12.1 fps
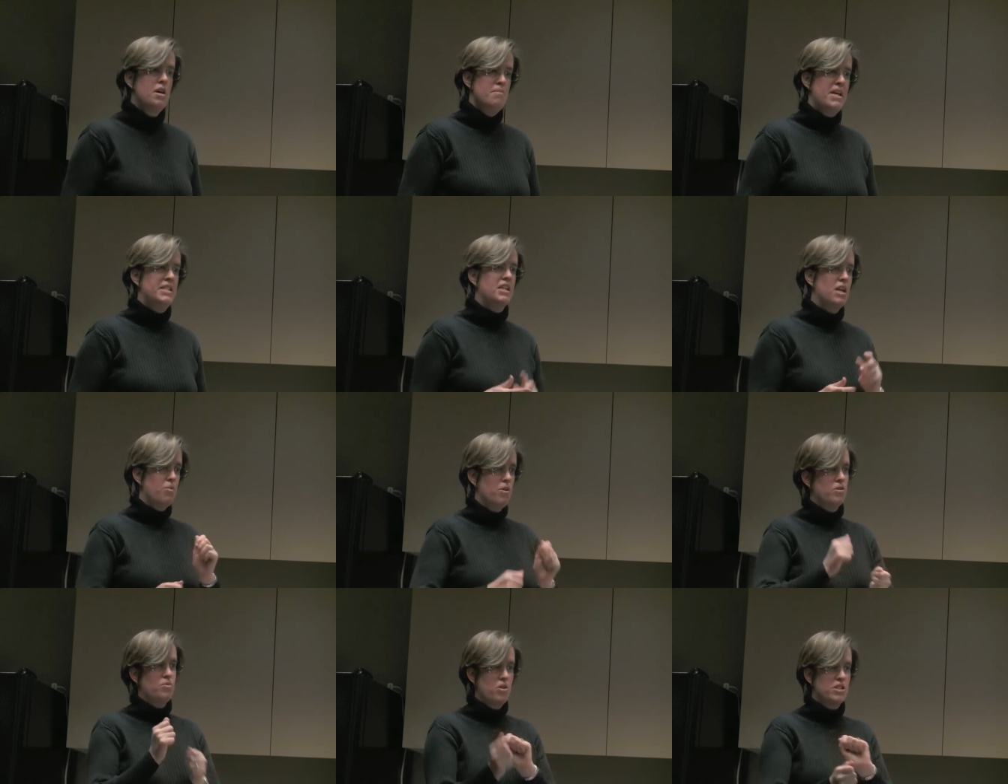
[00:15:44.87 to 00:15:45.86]
Basically,
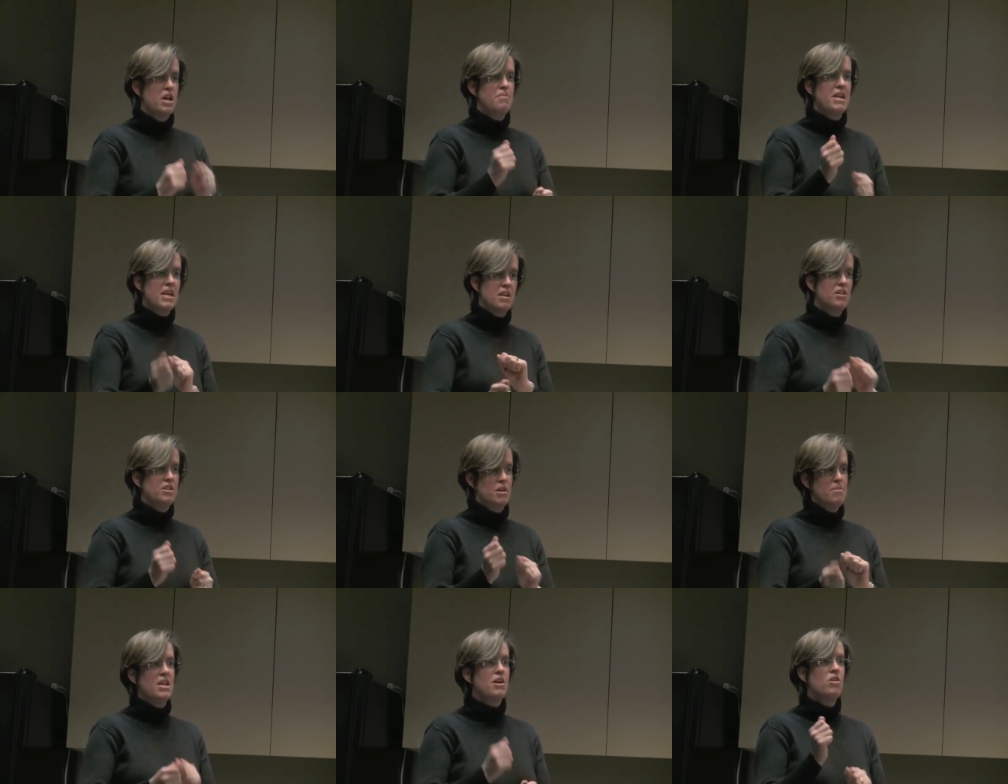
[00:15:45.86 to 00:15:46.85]
where, where somebody,
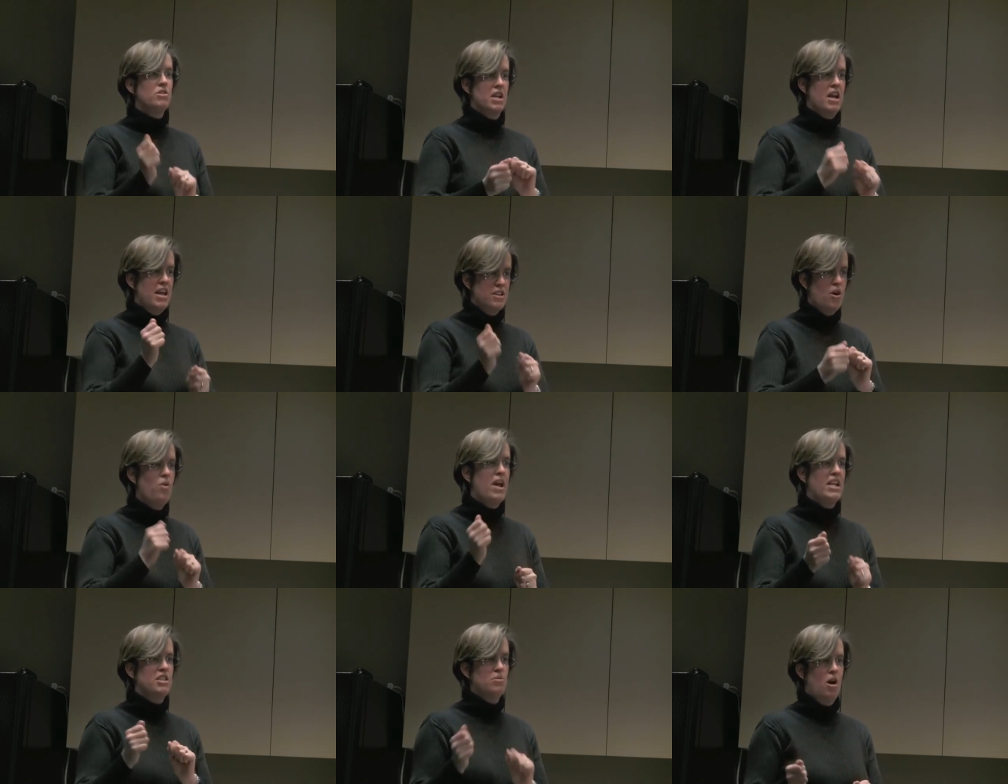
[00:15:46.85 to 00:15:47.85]
somebody goes and, and
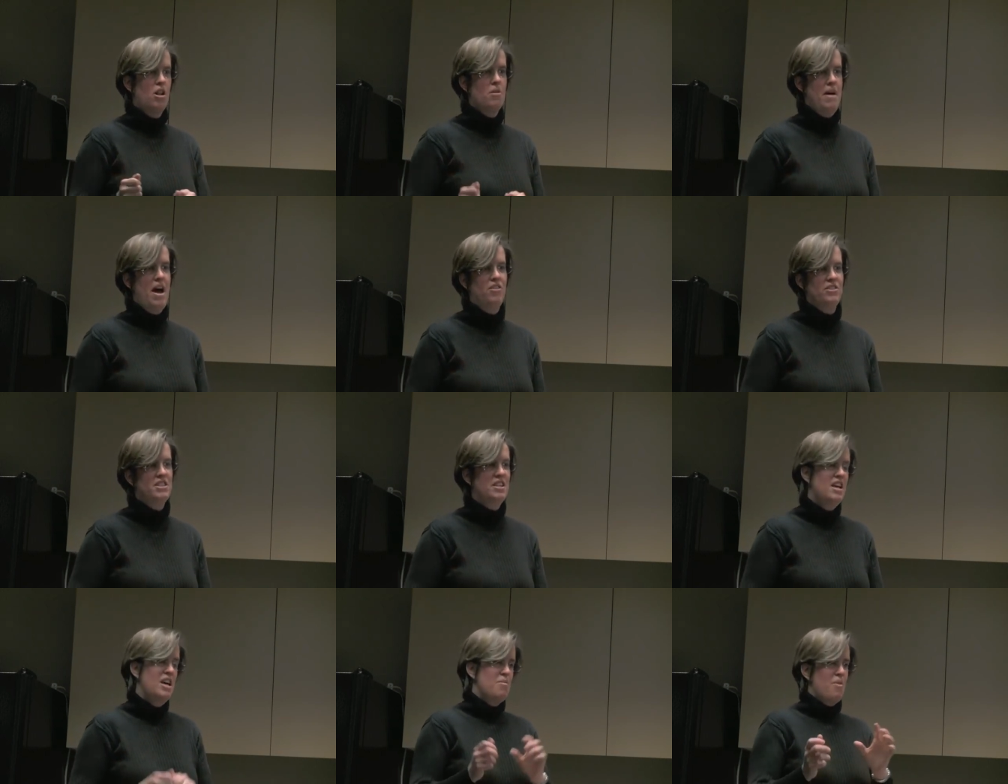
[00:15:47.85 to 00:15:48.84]
donates small amounts,
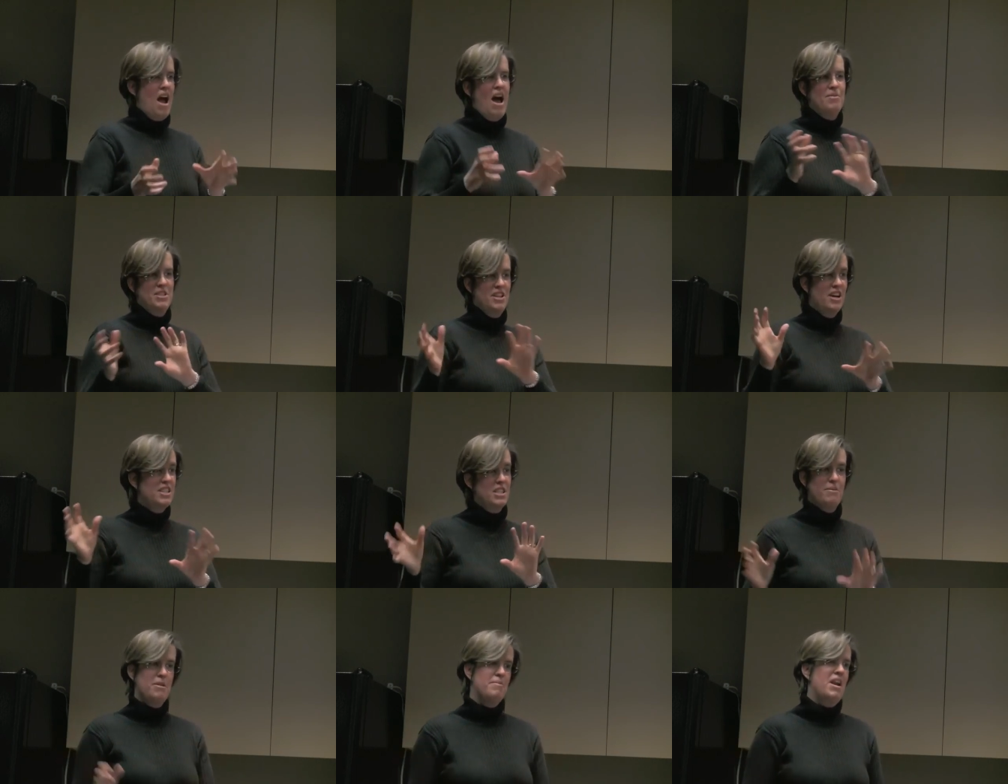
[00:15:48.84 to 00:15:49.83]
perhaps does
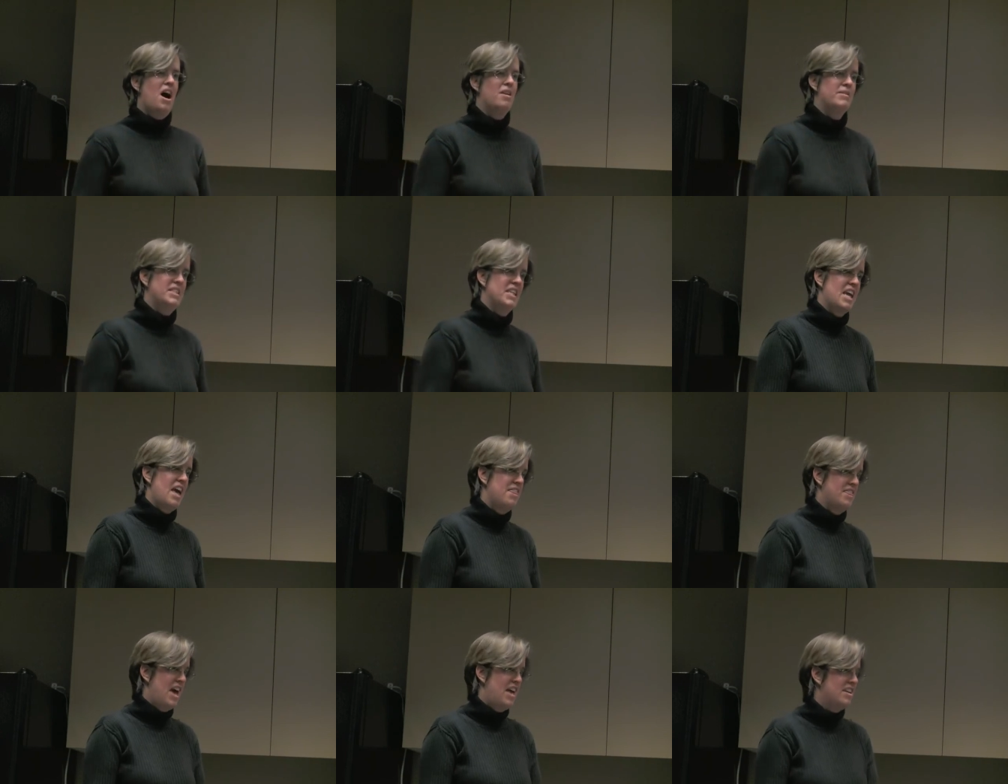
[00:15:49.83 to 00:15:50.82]
some of them anonymously, and
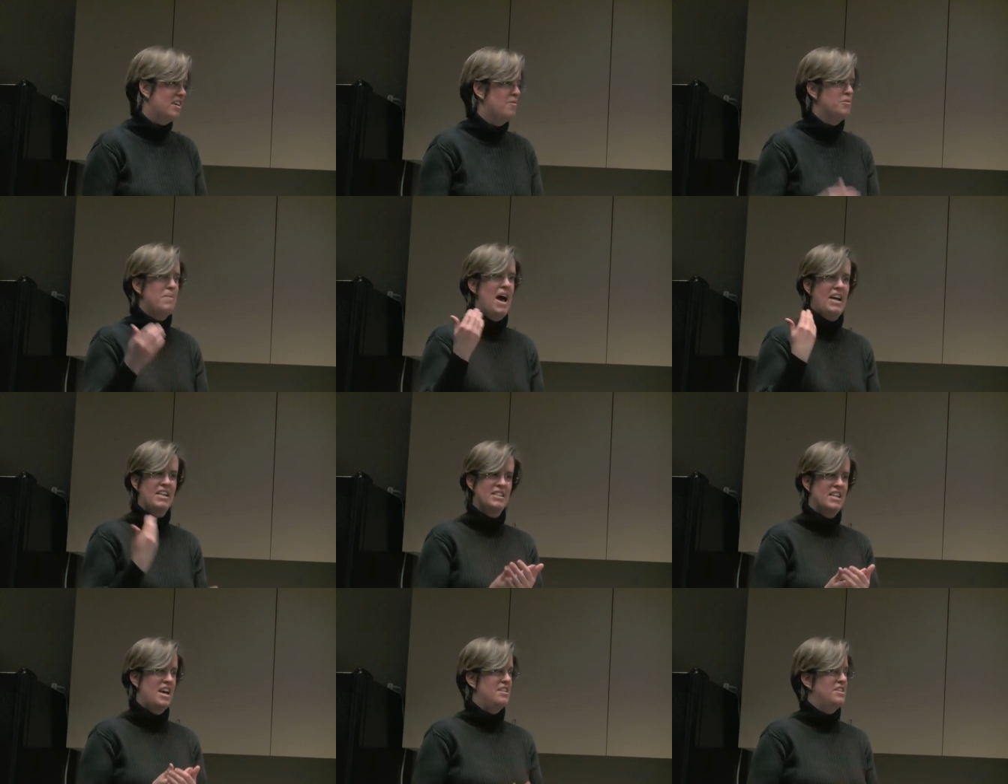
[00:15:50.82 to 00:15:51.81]
then comes back and
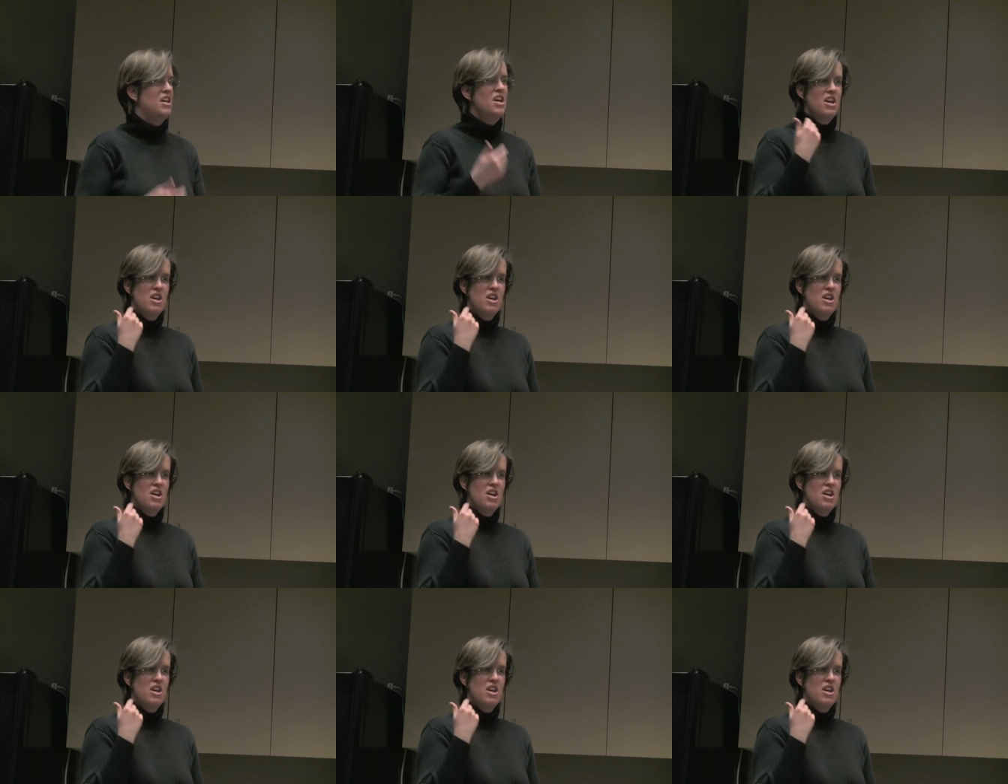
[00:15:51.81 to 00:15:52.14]
says,